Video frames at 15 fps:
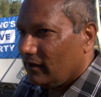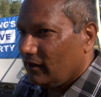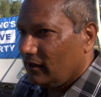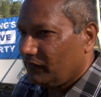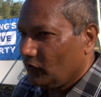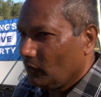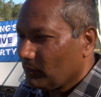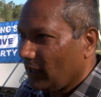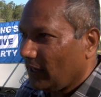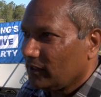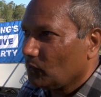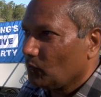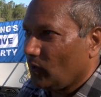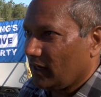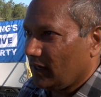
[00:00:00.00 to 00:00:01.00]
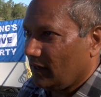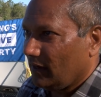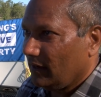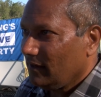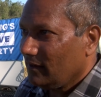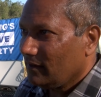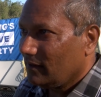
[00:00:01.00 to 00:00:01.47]
If you're blind in one
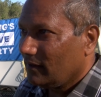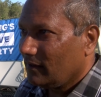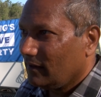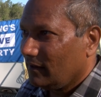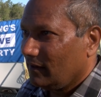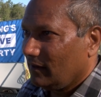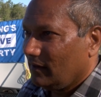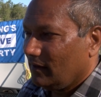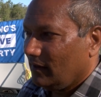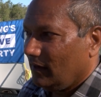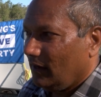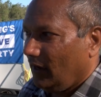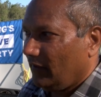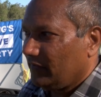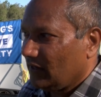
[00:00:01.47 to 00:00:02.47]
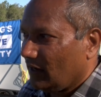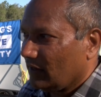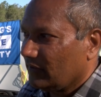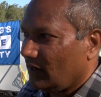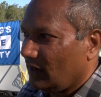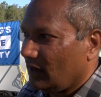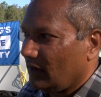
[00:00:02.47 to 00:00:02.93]
eye and the
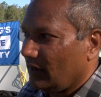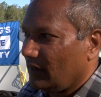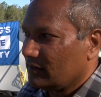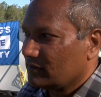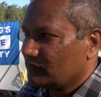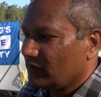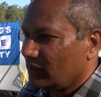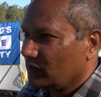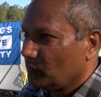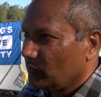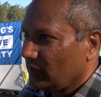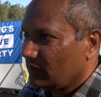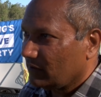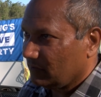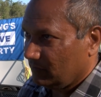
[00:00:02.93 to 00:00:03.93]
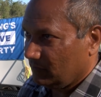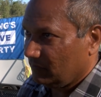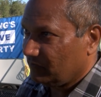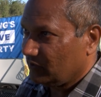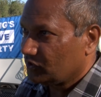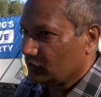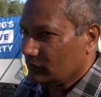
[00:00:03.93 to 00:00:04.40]
other eye has very weak
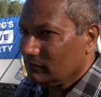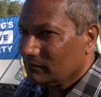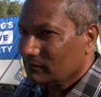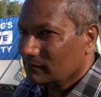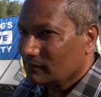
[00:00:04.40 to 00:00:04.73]
vision,